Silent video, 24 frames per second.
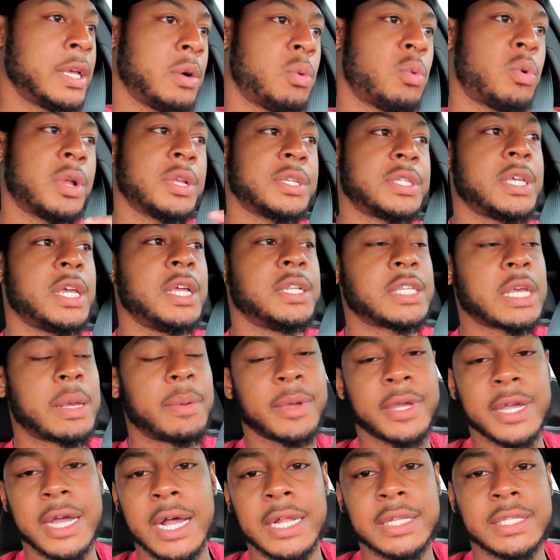want to see any type
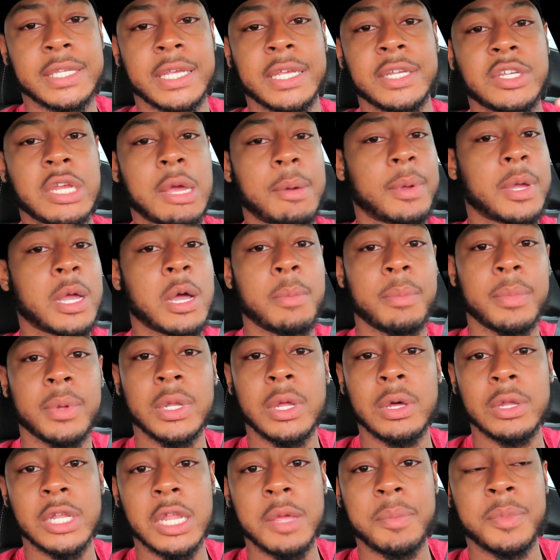of content, drop a comment
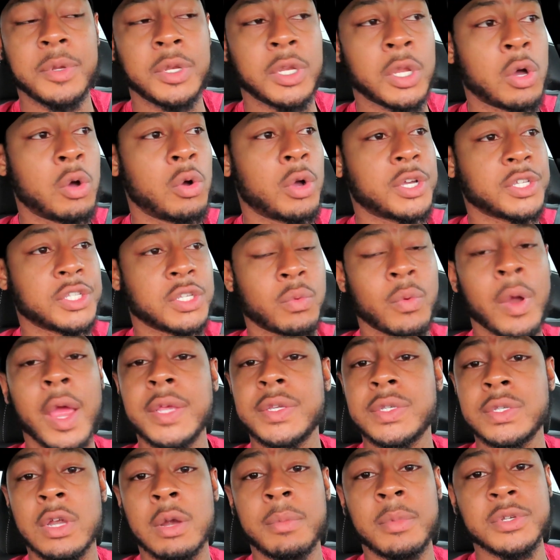below and let me know, because the
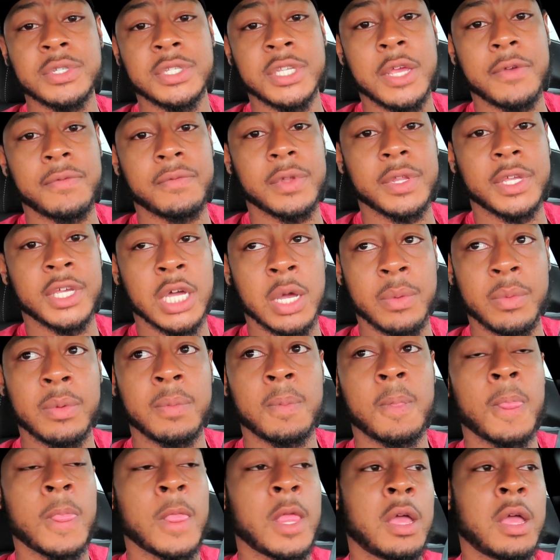races are most definitely coming.